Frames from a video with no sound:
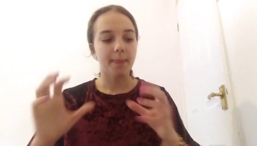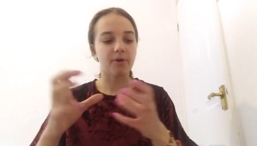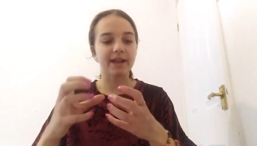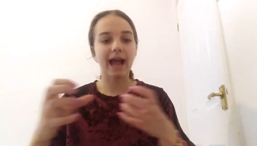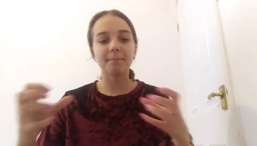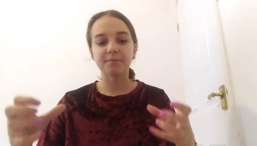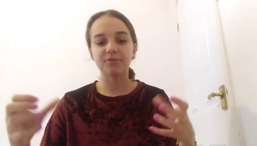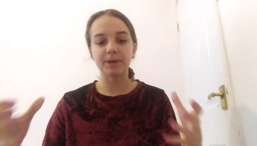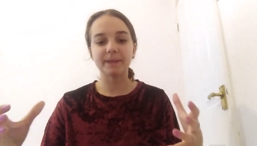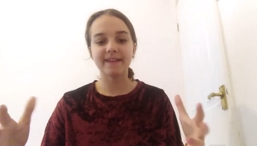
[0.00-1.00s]
there are gaps
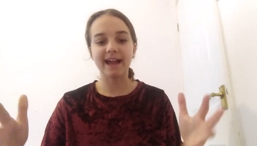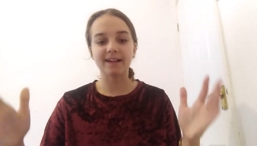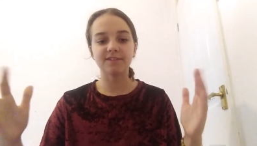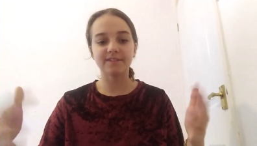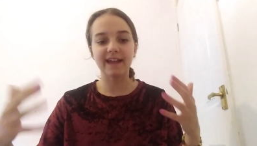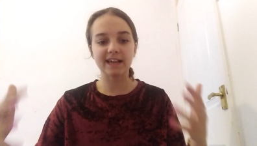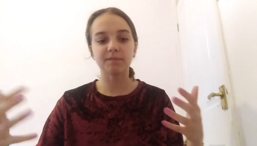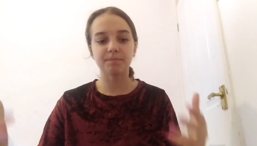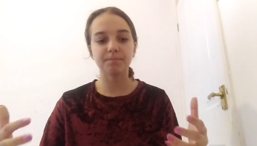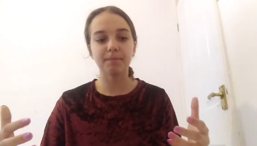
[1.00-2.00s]
between the text
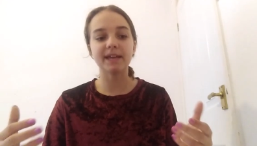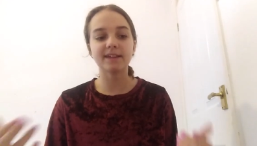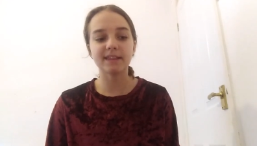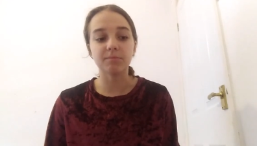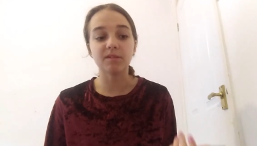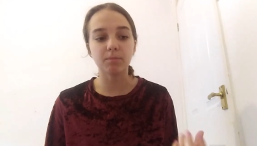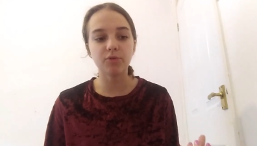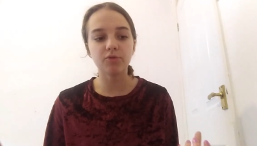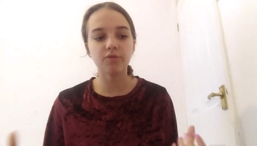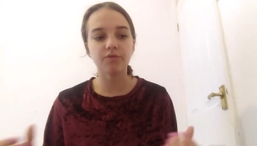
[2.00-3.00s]
may seem to
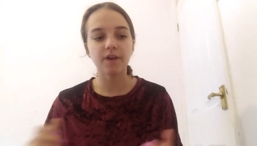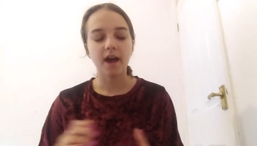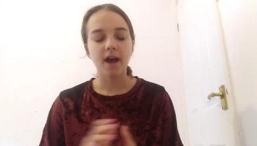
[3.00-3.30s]
move,